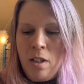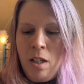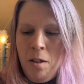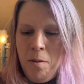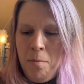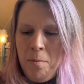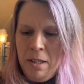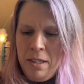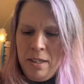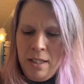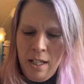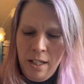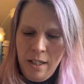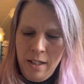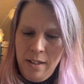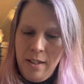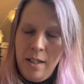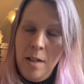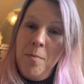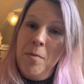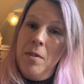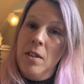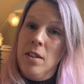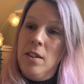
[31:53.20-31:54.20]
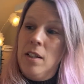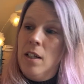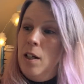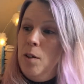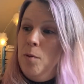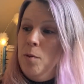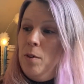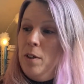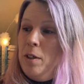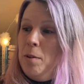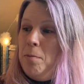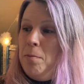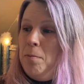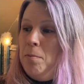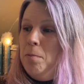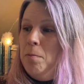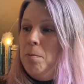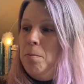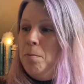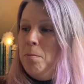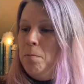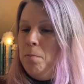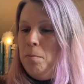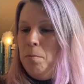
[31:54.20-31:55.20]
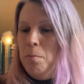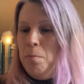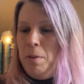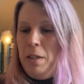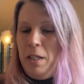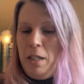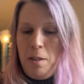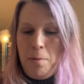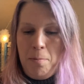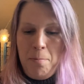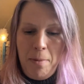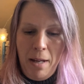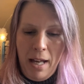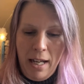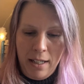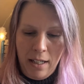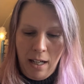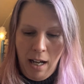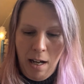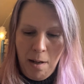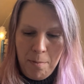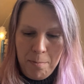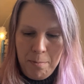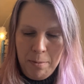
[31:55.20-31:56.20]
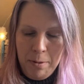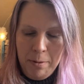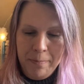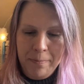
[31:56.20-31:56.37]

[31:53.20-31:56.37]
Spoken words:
But that is something that I want to pick back up.